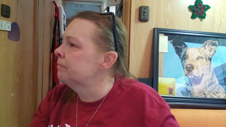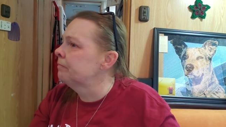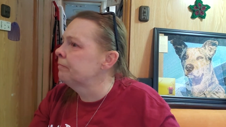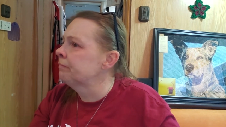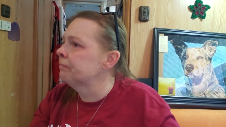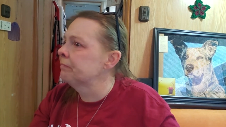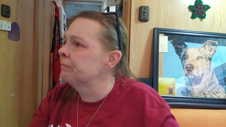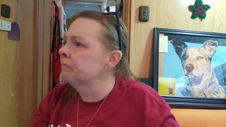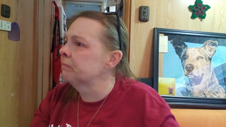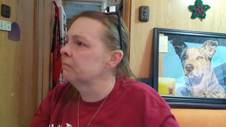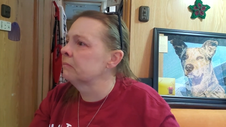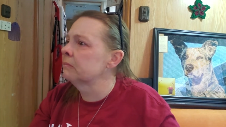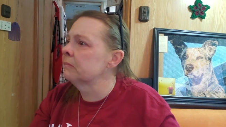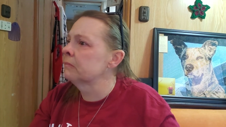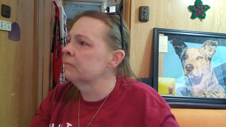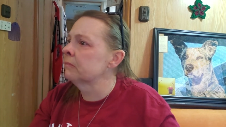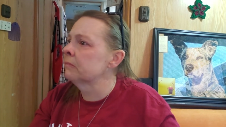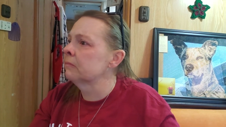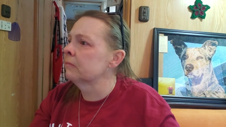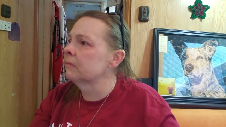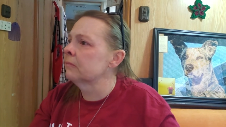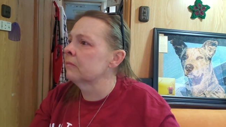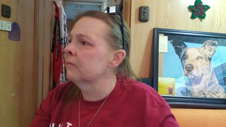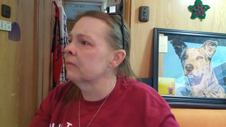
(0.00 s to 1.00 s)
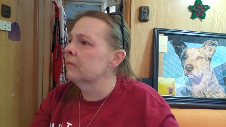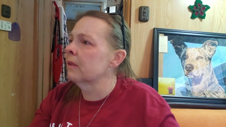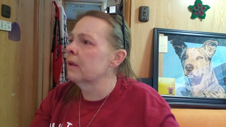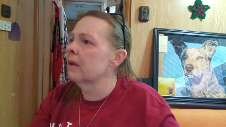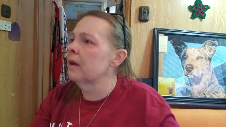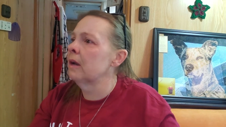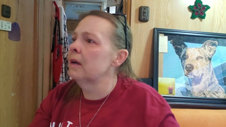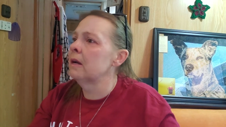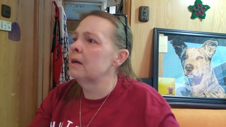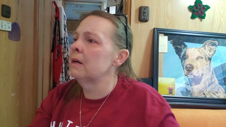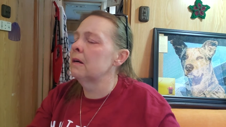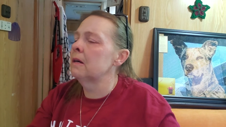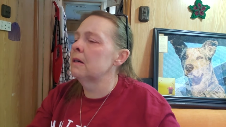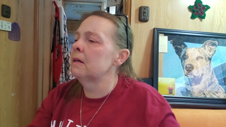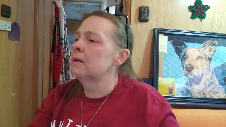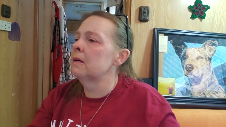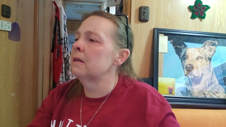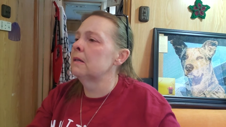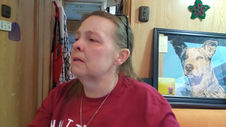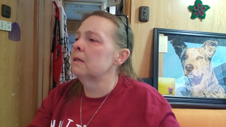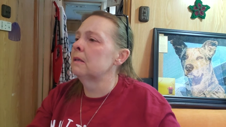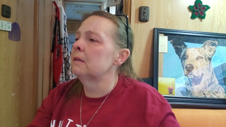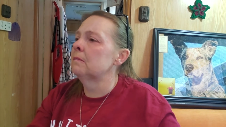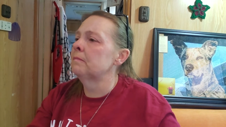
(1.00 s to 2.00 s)

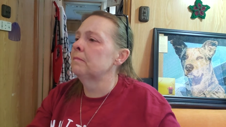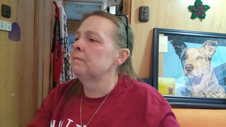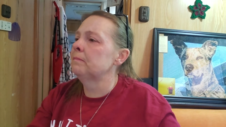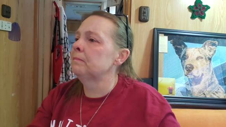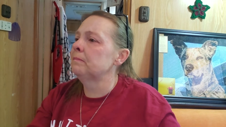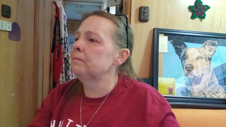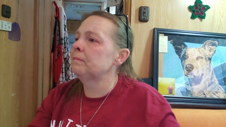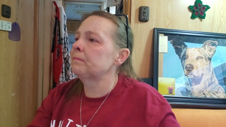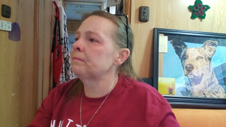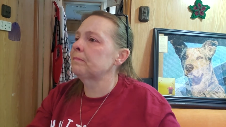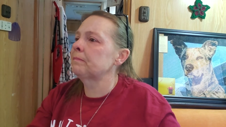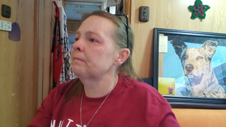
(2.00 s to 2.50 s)
(no one is talking)